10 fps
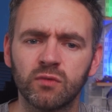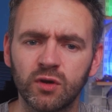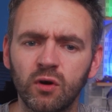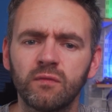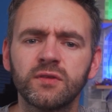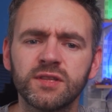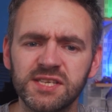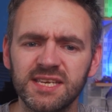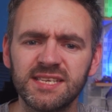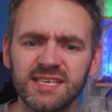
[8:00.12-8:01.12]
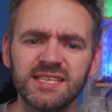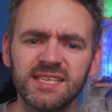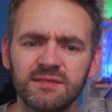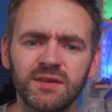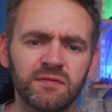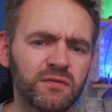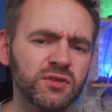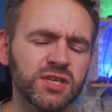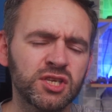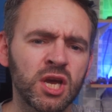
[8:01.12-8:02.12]
recover the CCTV
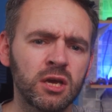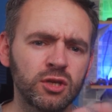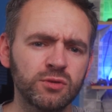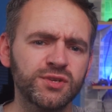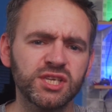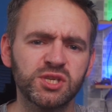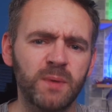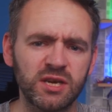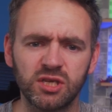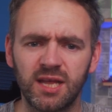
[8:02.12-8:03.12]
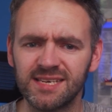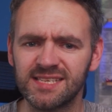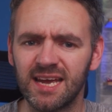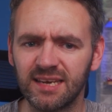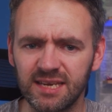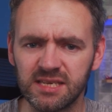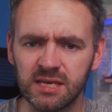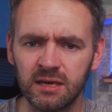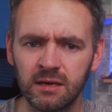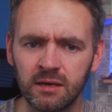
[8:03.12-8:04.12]
footage using specialised
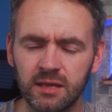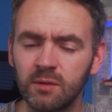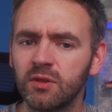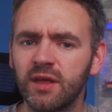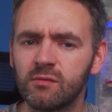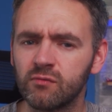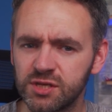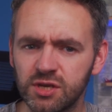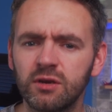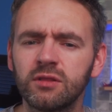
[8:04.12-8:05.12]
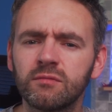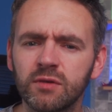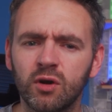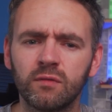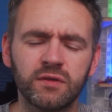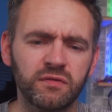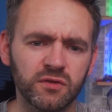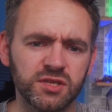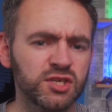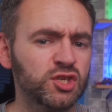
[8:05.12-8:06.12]
techniques. They will then return the recovered
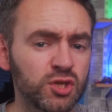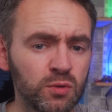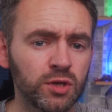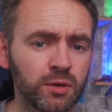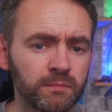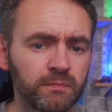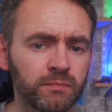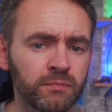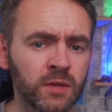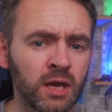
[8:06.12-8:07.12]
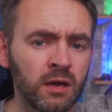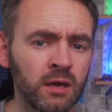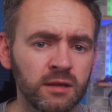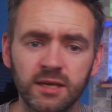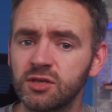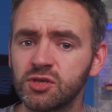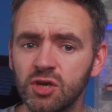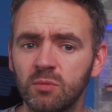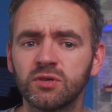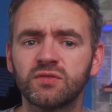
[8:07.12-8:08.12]
footage to you. Thank you
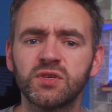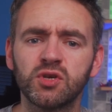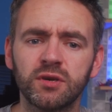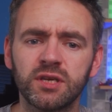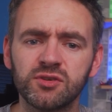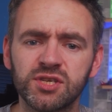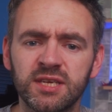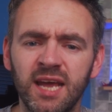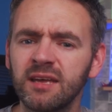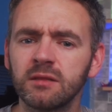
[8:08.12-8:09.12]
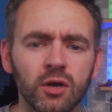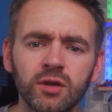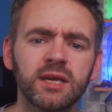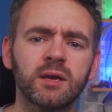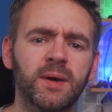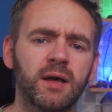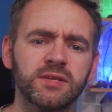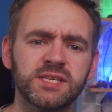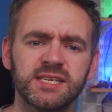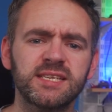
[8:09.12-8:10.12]
so much for joining us today and learning about
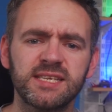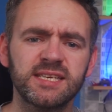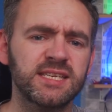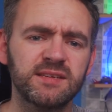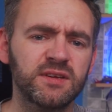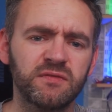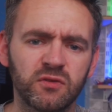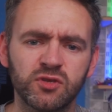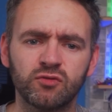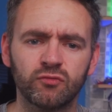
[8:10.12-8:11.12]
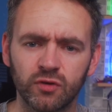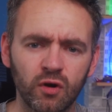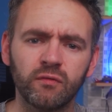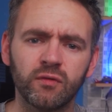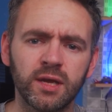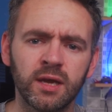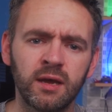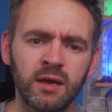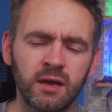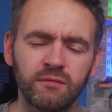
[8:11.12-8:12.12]
the CCTV footage recovery.
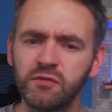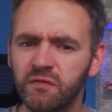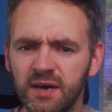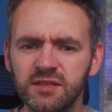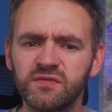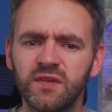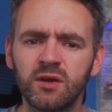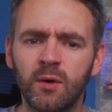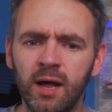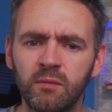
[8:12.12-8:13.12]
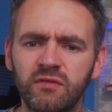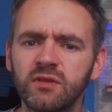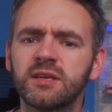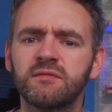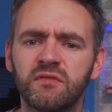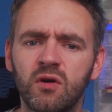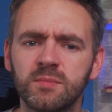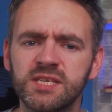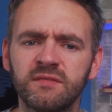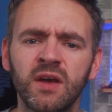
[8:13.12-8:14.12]
If you found this video helpful and
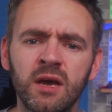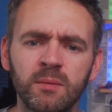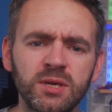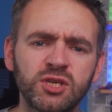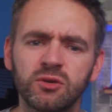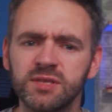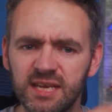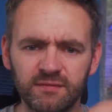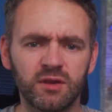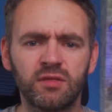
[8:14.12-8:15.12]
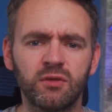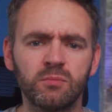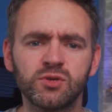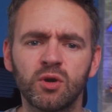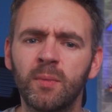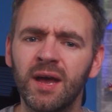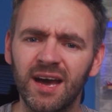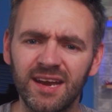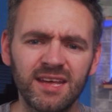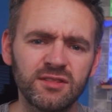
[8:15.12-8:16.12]
informative, be sure to give it a thumbs up
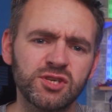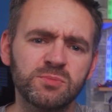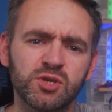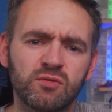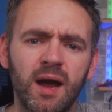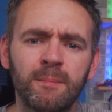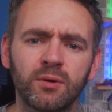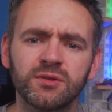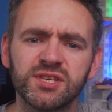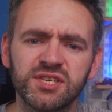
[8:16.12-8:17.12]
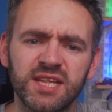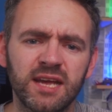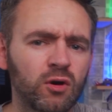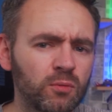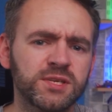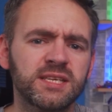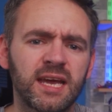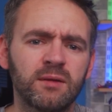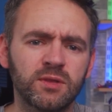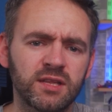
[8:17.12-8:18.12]
and hit the subscribe button to stay up to
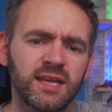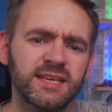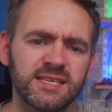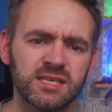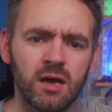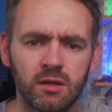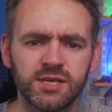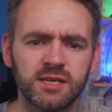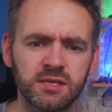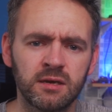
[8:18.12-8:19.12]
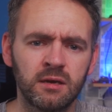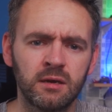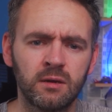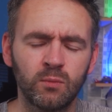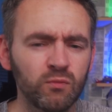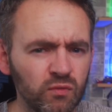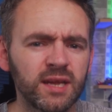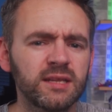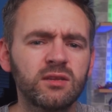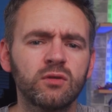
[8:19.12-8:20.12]
date with the latest content. We
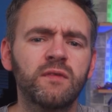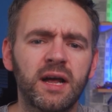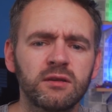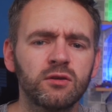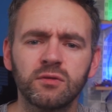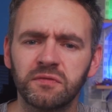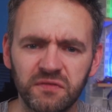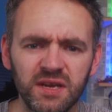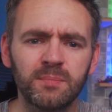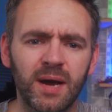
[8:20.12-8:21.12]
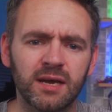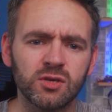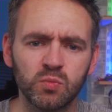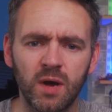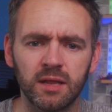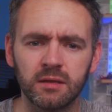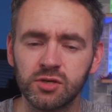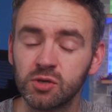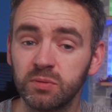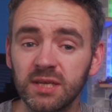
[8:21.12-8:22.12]
really do value your feedback as well,
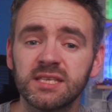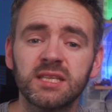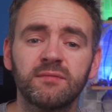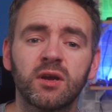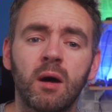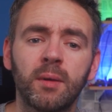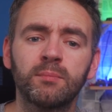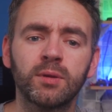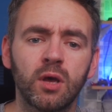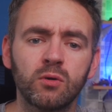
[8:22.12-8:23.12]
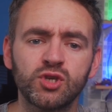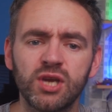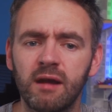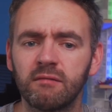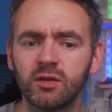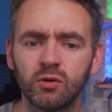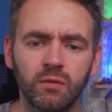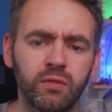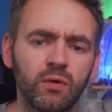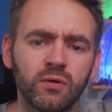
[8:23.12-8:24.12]
so please leave a comment below sharing your
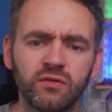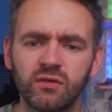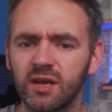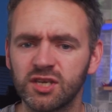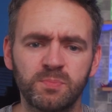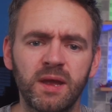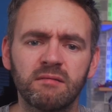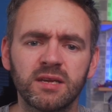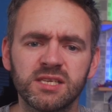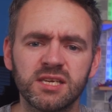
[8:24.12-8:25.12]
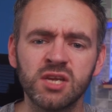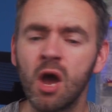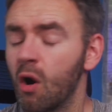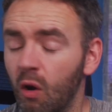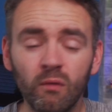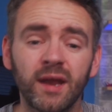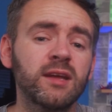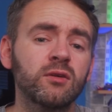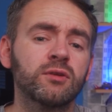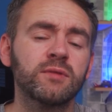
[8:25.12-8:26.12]
thoughts, experiences, or
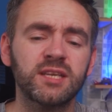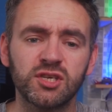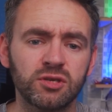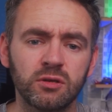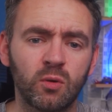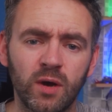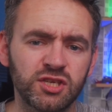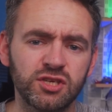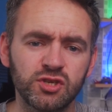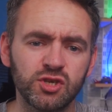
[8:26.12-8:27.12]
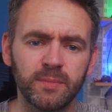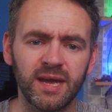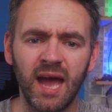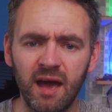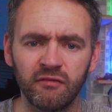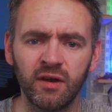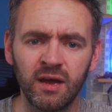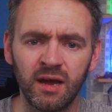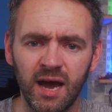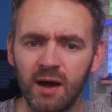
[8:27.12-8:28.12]
any other additional questions you may have.
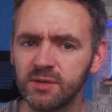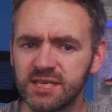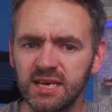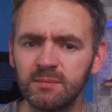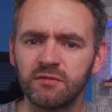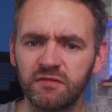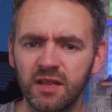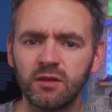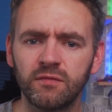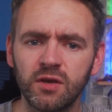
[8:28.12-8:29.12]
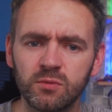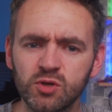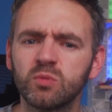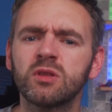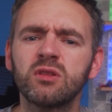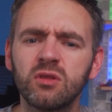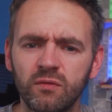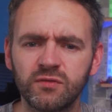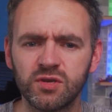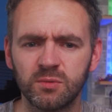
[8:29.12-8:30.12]
Our team and fellow viewers would
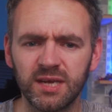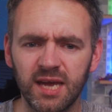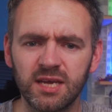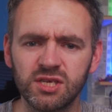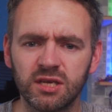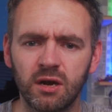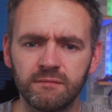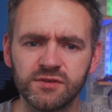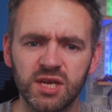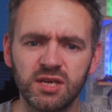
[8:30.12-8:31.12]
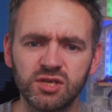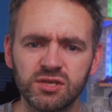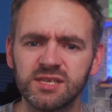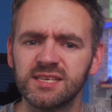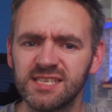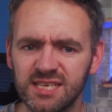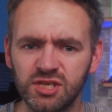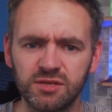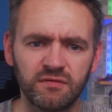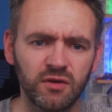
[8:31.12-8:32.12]
love to engage in conversations and
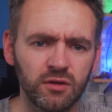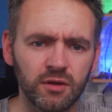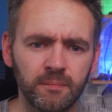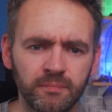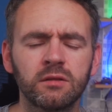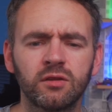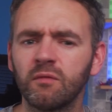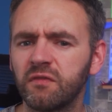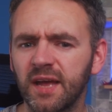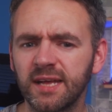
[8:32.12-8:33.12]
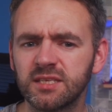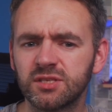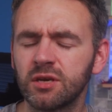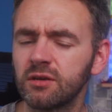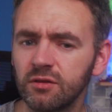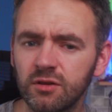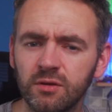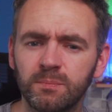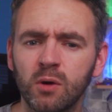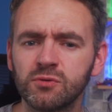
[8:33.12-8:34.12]
assist you further. Don't forget to turn on
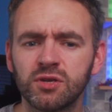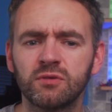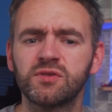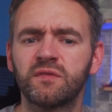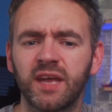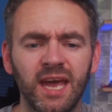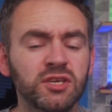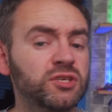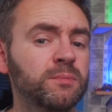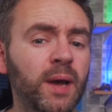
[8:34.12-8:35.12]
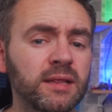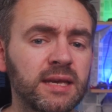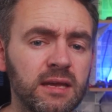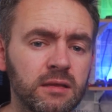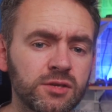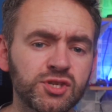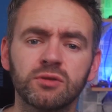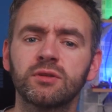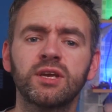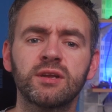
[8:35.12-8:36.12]
the post notification bell either
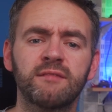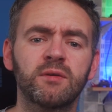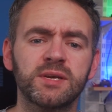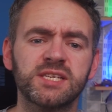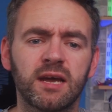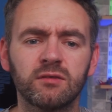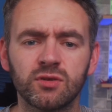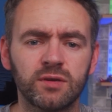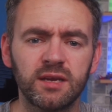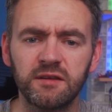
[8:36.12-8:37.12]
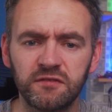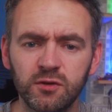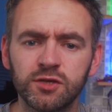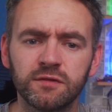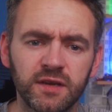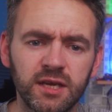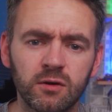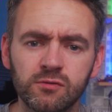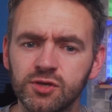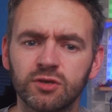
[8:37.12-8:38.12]
so that you never miss out on any future
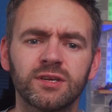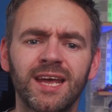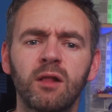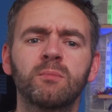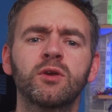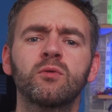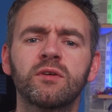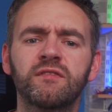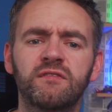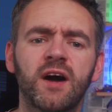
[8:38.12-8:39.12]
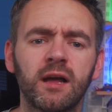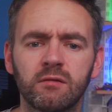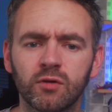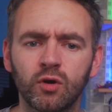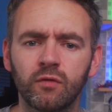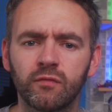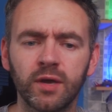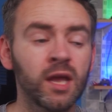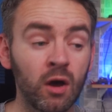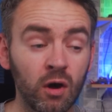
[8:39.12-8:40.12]
videos that could help you with file recovery